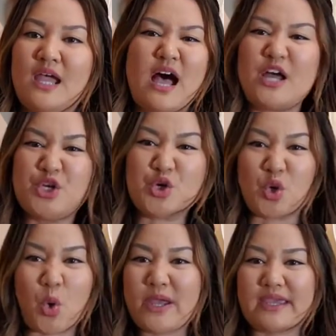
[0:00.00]

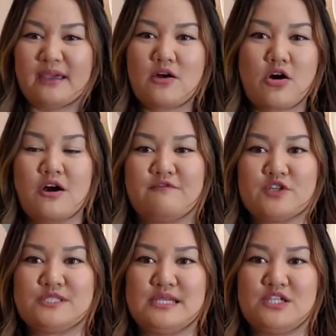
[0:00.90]
annoying
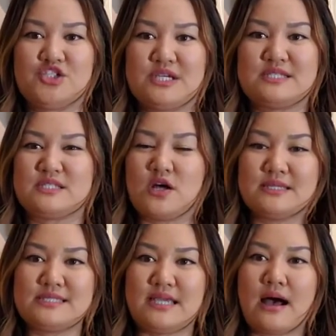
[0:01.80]
conversations, not
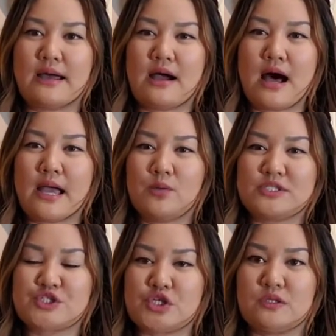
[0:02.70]
seeing eye to eye with
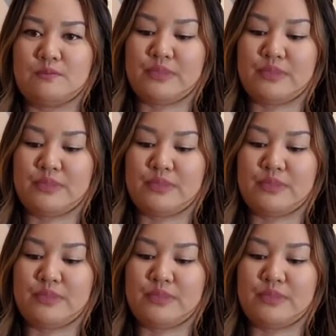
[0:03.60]
certain